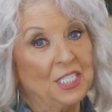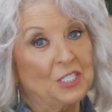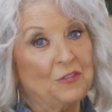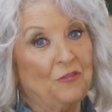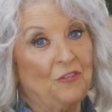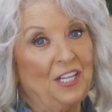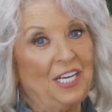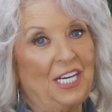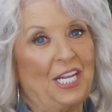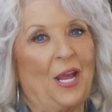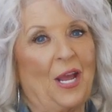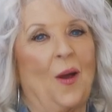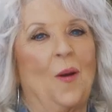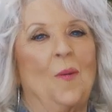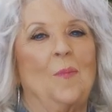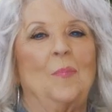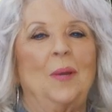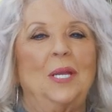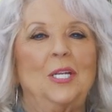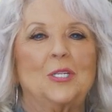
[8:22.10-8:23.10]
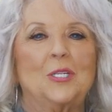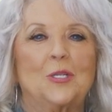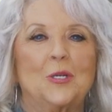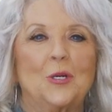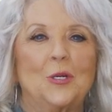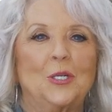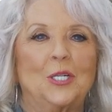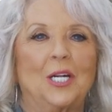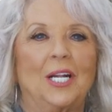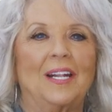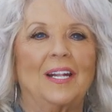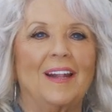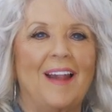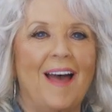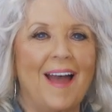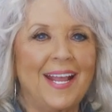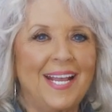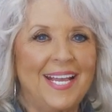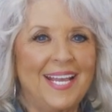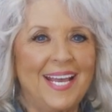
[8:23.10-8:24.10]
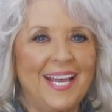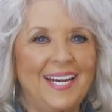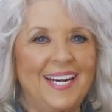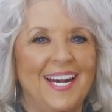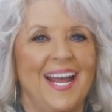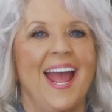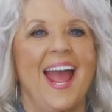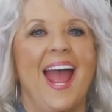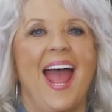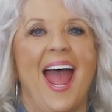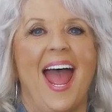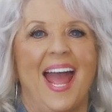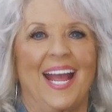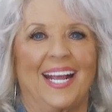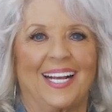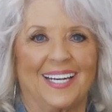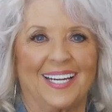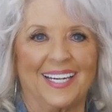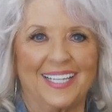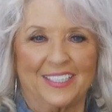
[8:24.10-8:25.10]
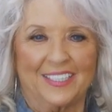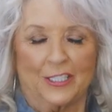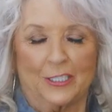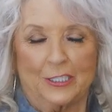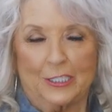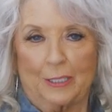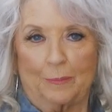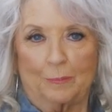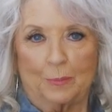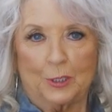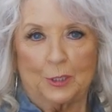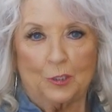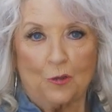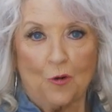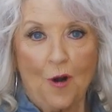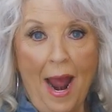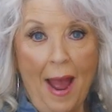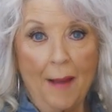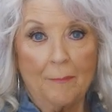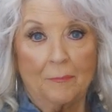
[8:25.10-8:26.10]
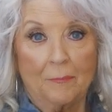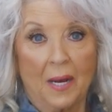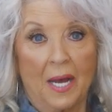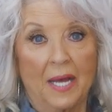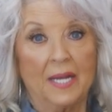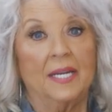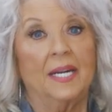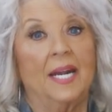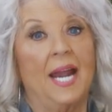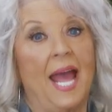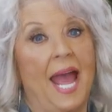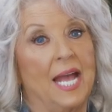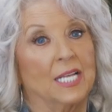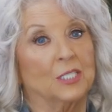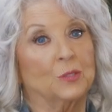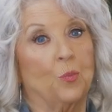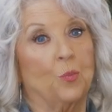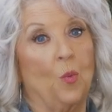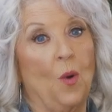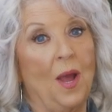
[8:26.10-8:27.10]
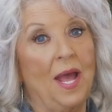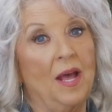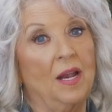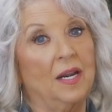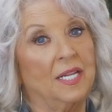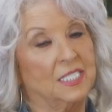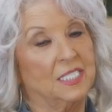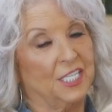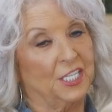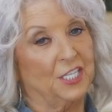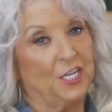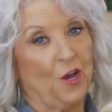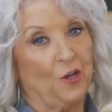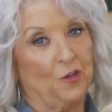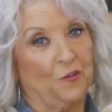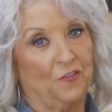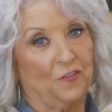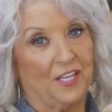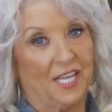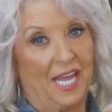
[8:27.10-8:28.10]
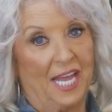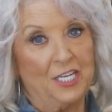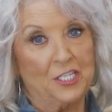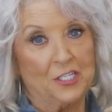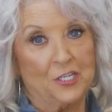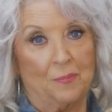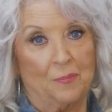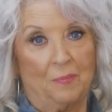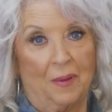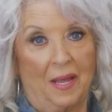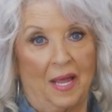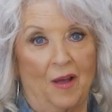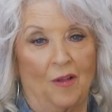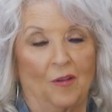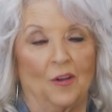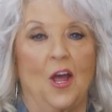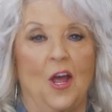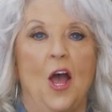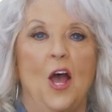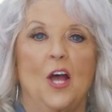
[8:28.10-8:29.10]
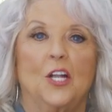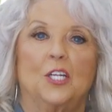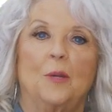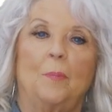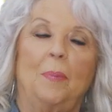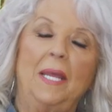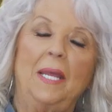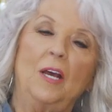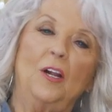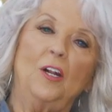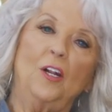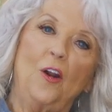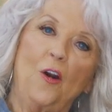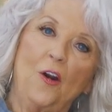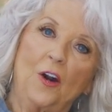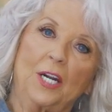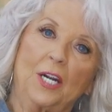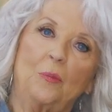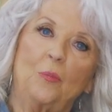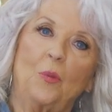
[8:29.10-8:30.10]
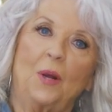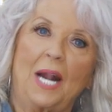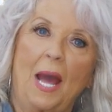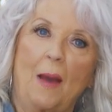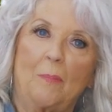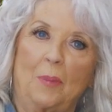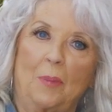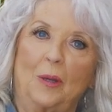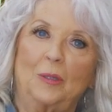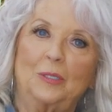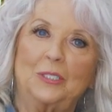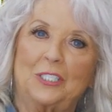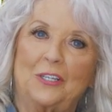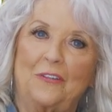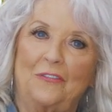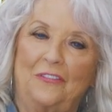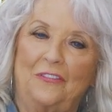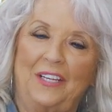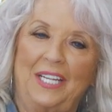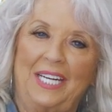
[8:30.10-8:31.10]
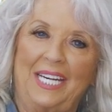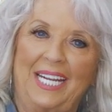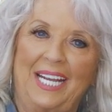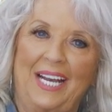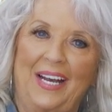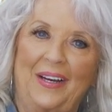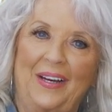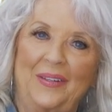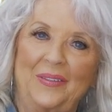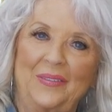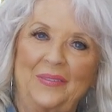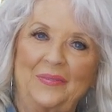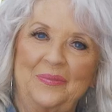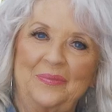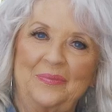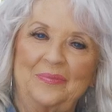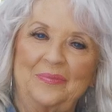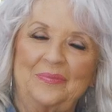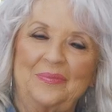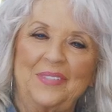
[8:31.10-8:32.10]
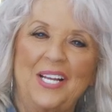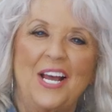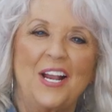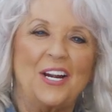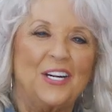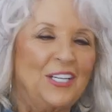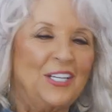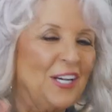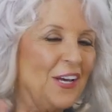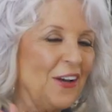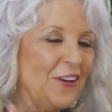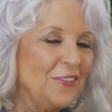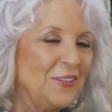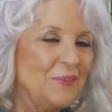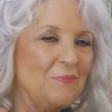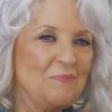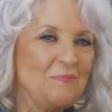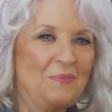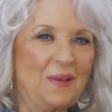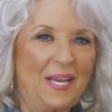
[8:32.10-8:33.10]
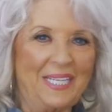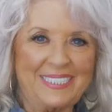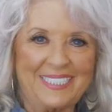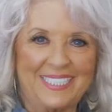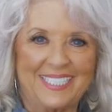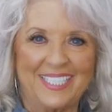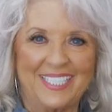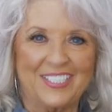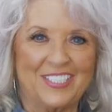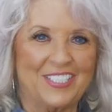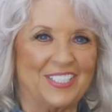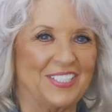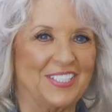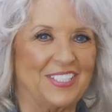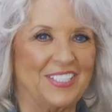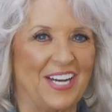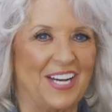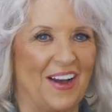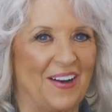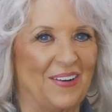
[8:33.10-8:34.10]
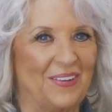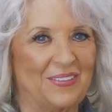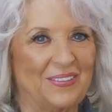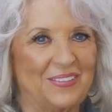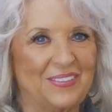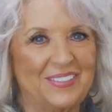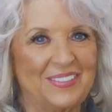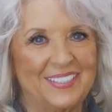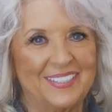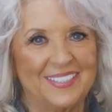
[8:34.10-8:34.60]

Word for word: this video, be sure to like it and click the subscribe button as well as the notification bell to be alerted when I post a video. Love and best dishes, y'all.